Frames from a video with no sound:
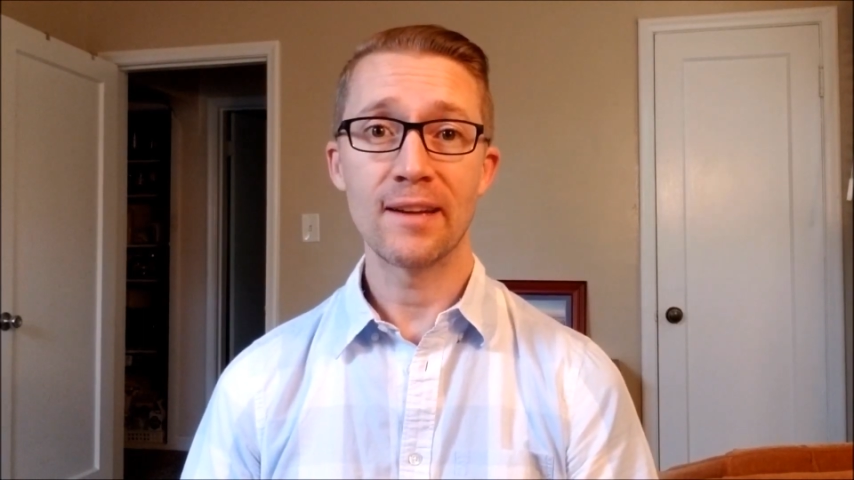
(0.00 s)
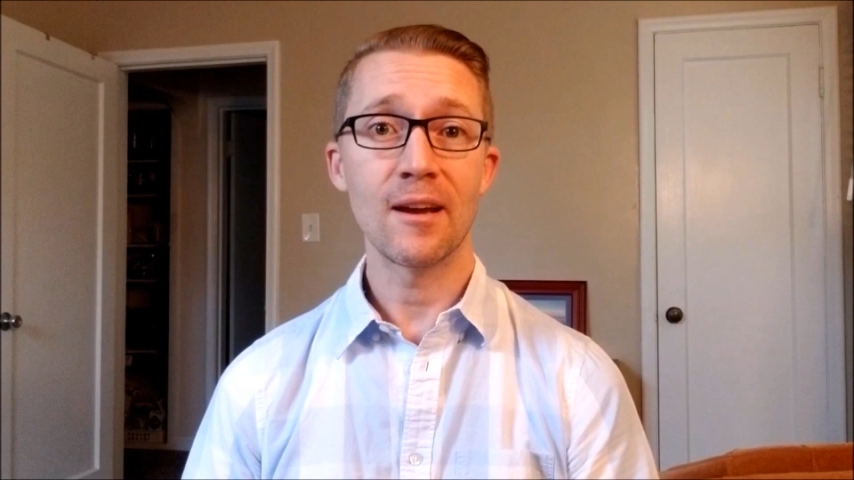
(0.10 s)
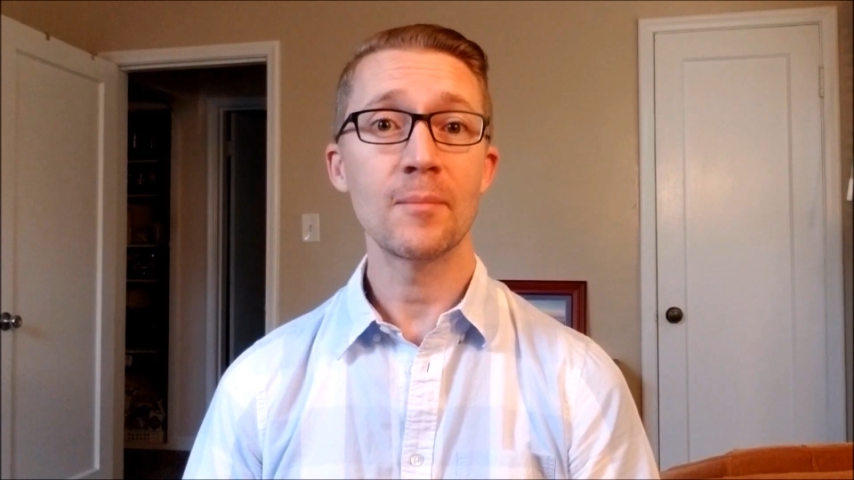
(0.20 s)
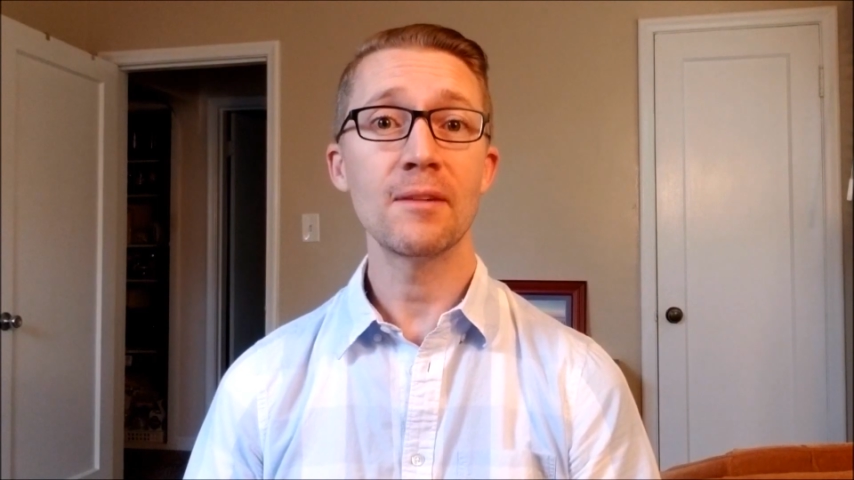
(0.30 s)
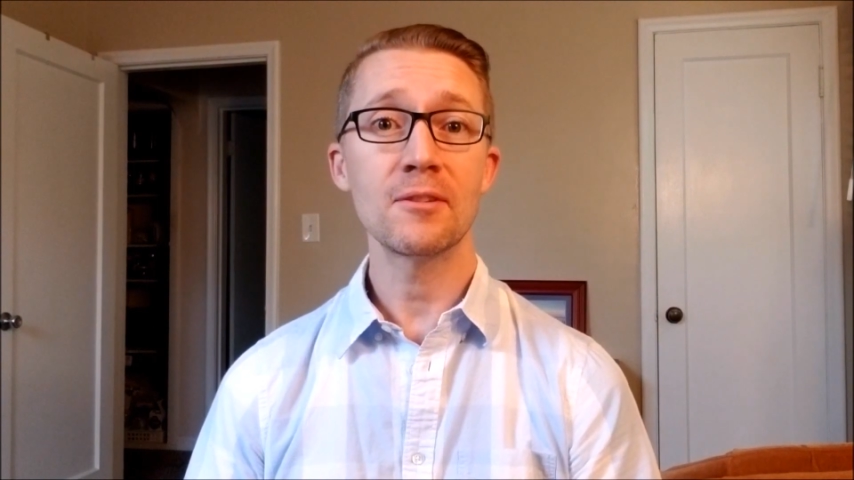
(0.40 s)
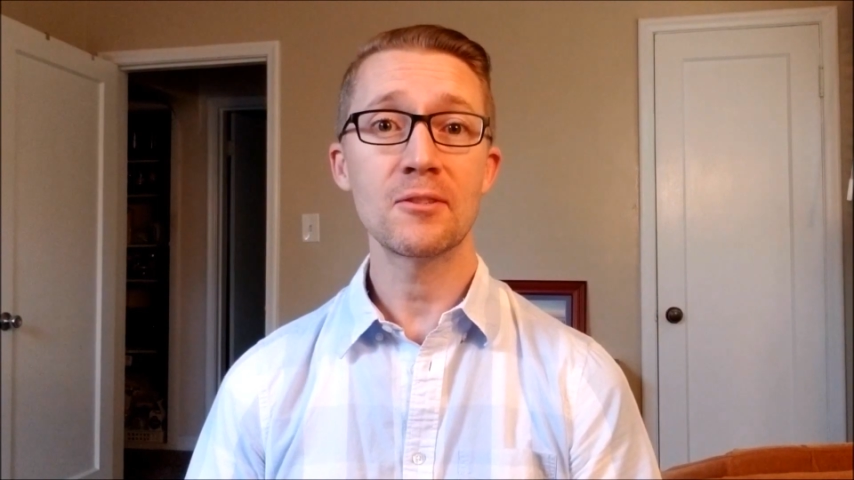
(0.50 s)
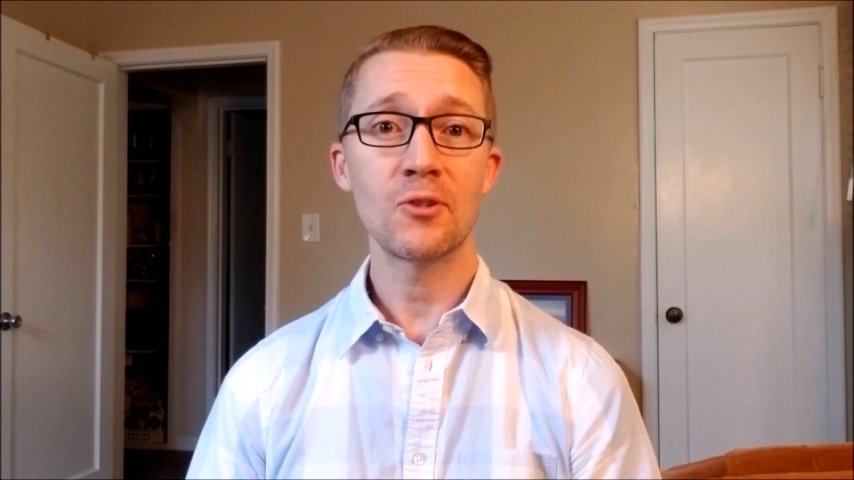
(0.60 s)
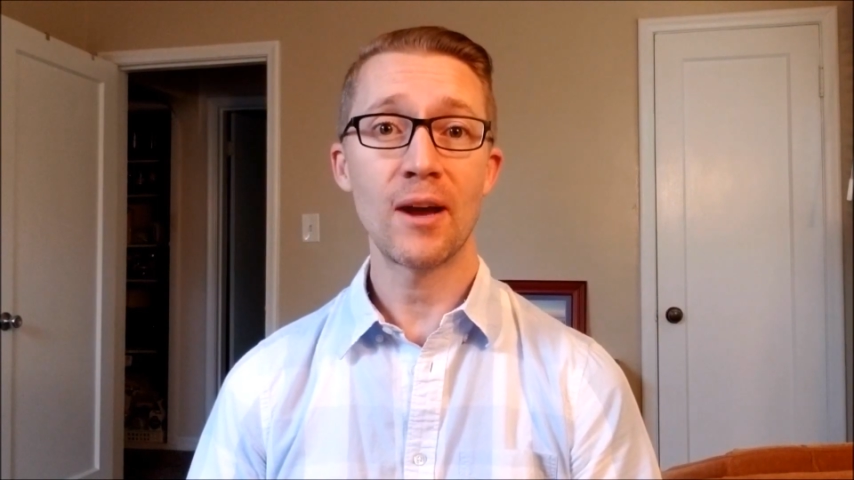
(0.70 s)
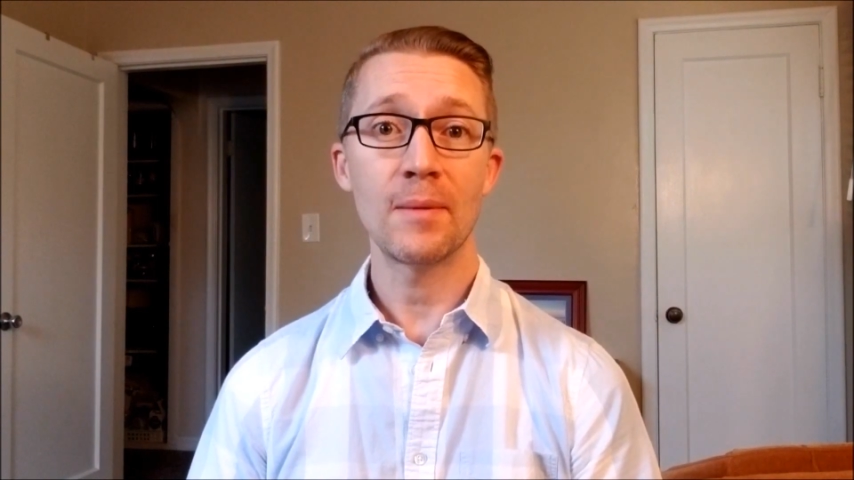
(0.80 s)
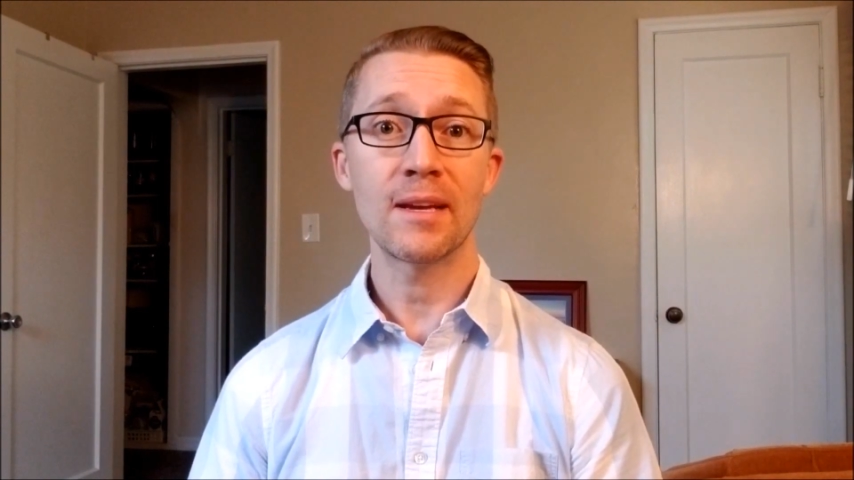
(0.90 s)
come give us a
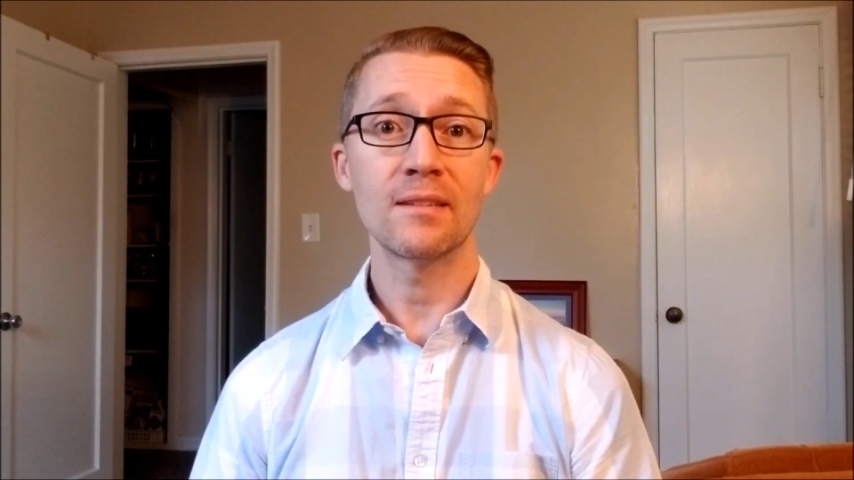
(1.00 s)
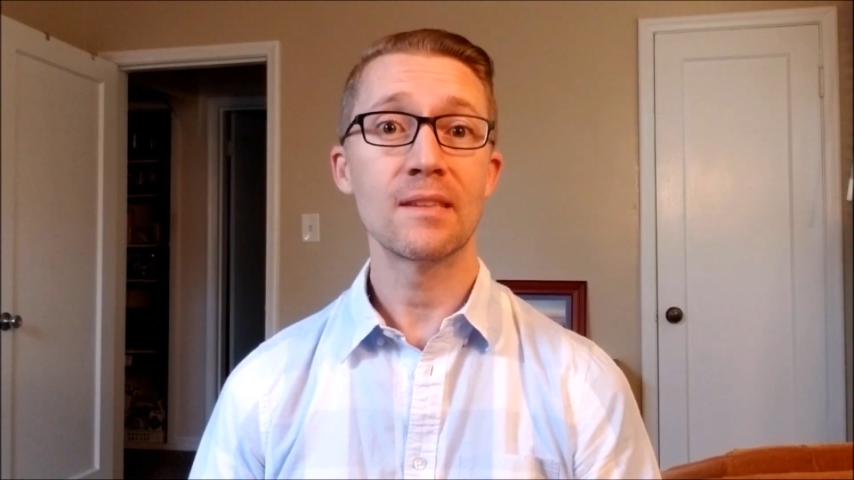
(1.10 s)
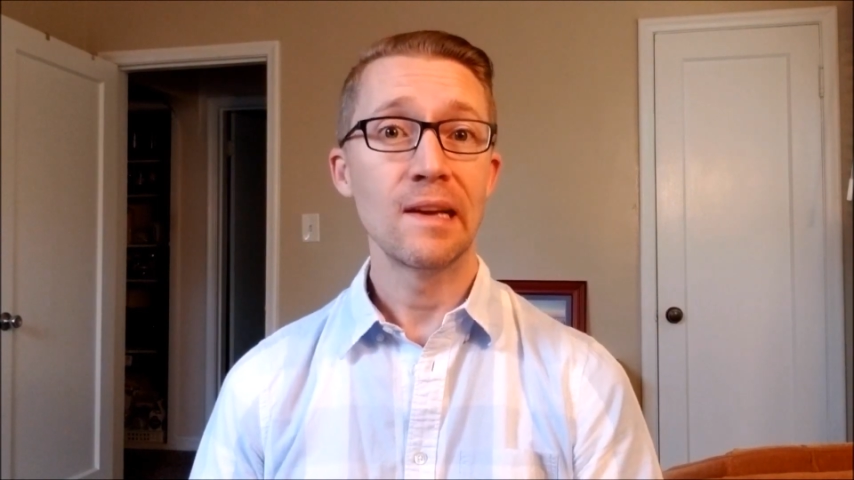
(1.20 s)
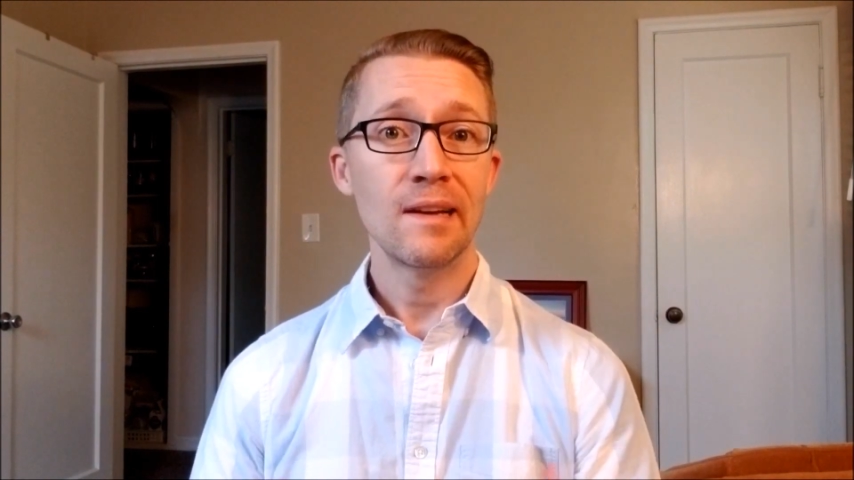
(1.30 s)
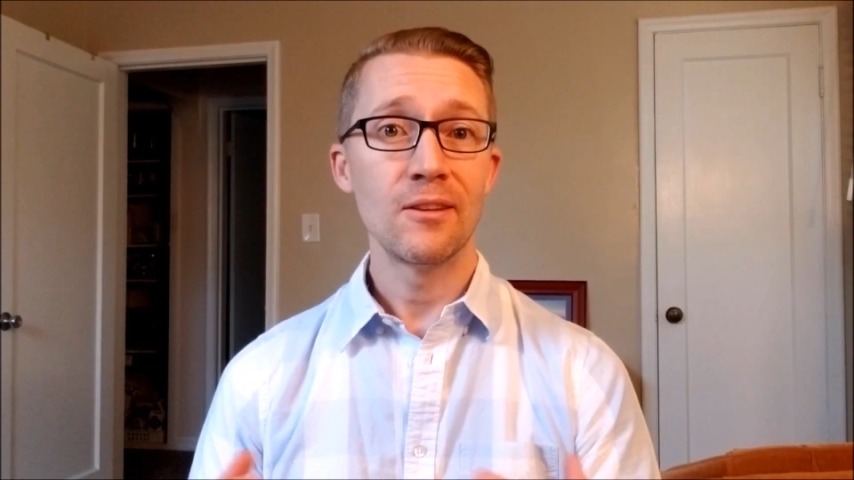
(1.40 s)
try because